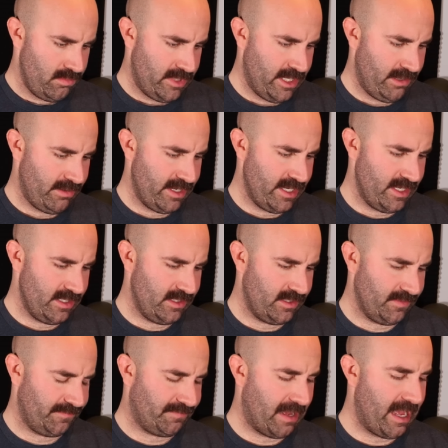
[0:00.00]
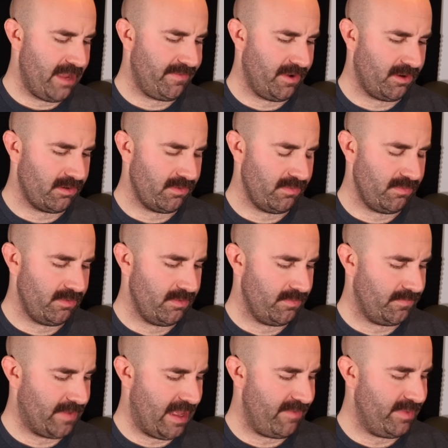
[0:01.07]
There it is.
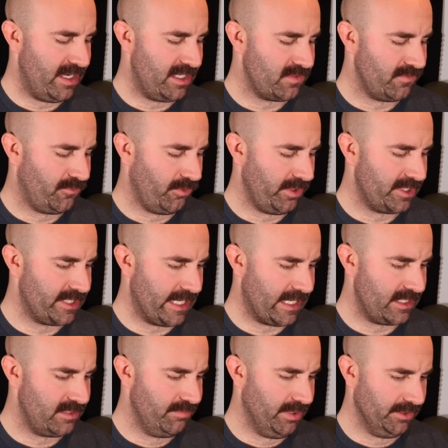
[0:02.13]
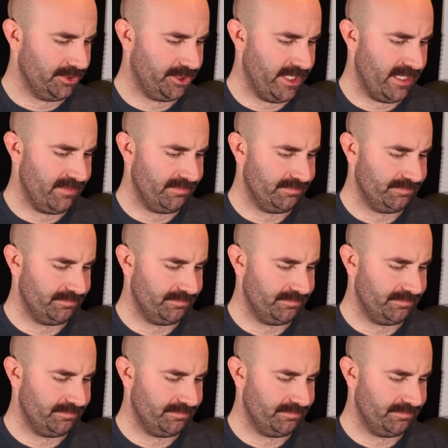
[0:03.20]
505 minutes and 40 seconds of bullshit.